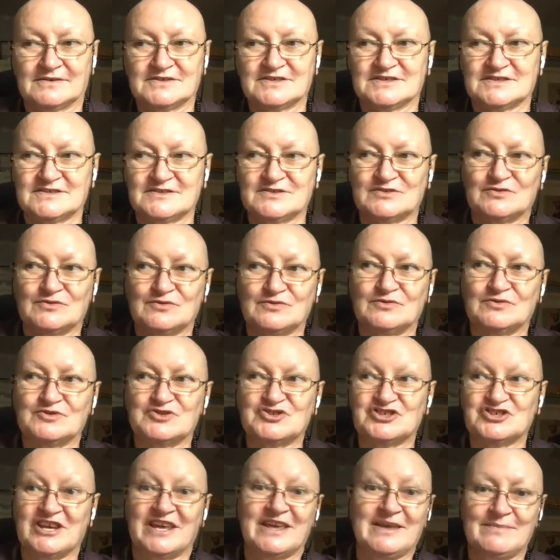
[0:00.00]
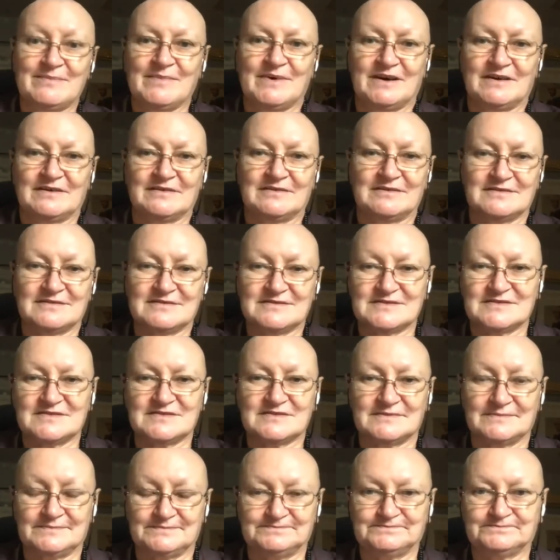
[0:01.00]
just to shame
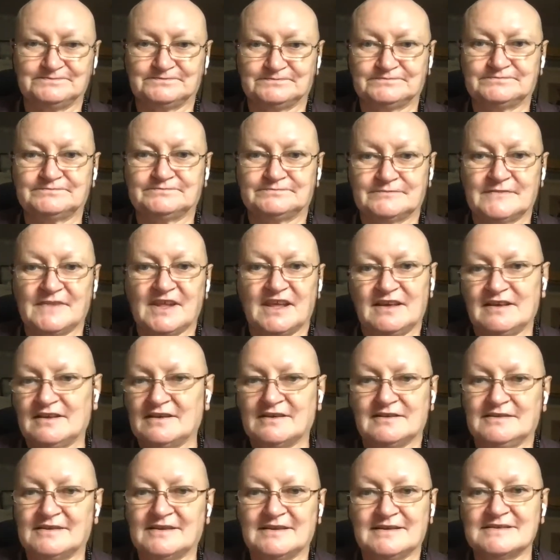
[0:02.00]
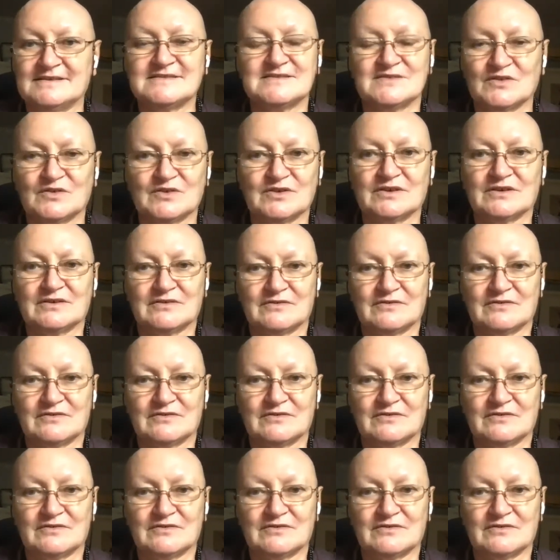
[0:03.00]
others. That is not a